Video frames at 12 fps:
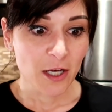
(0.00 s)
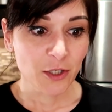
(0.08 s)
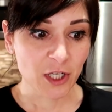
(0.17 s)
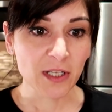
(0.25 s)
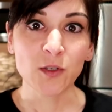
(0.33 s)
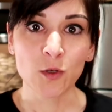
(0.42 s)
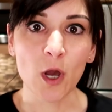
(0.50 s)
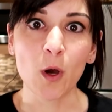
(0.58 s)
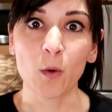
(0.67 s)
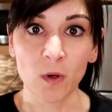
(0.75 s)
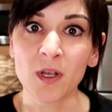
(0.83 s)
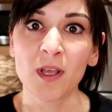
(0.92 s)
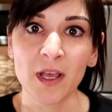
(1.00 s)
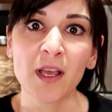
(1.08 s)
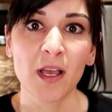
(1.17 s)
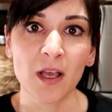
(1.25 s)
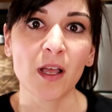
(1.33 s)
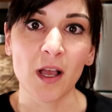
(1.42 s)
just know
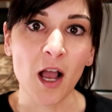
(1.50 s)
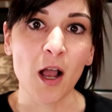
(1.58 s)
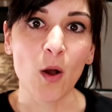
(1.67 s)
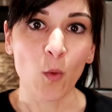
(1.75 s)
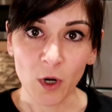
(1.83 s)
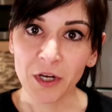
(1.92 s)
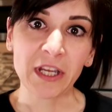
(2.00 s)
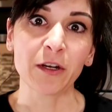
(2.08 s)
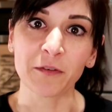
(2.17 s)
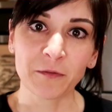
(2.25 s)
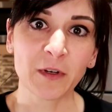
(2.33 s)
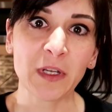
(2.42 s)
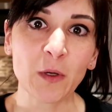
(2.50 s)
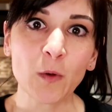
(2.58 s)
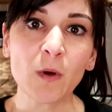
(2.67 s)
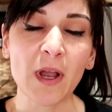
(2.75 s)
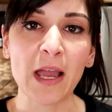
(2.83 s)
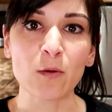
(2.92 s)
we're here for
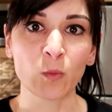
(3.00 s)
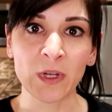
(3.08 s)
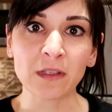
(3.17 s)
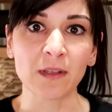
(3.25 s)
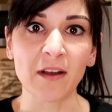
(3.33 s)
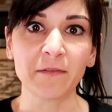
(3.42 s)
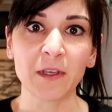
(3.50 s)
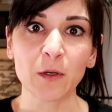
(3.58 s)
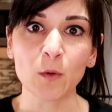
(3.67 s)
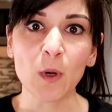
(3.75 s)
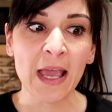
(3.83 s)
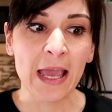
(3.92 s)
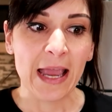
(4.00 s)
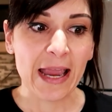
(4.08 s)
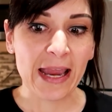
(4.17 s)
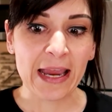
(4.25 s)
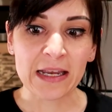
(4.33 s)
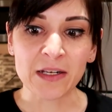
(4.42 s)
you and we love you
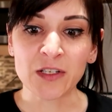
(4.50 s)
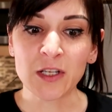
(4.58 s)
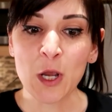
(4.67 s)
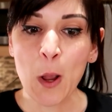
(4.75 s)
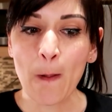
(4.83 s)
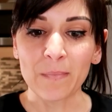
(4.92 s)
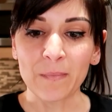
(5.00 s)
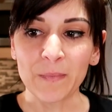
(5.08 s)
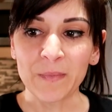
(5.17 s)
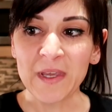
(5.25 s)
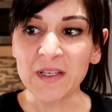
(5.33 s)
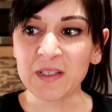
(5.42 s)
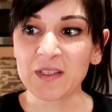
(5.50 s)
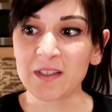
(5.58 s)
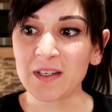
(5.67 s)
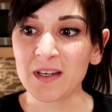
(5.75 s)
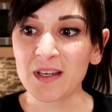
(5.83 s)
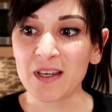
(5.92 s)
and this
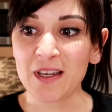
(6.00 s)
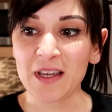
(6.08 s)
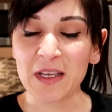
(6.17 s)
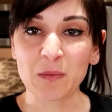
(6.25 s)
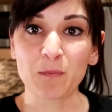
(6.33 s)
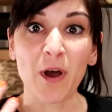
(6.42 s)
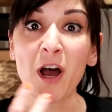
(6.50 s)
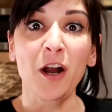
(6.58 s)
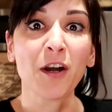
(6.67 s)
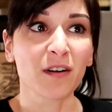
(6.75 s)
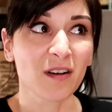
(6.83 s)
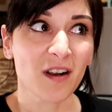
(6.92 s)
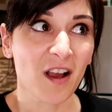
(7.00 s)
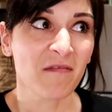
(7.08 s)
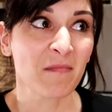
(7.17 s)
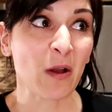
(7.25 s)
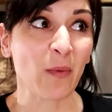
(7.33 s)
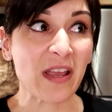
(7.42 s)
is part
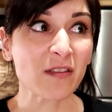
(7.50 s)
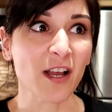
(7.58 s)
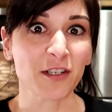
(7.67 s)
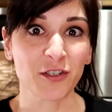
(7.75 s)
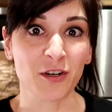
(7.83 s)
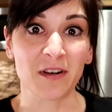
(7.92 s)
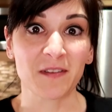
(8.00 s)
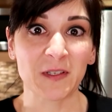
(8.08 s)
of my weight loss journey.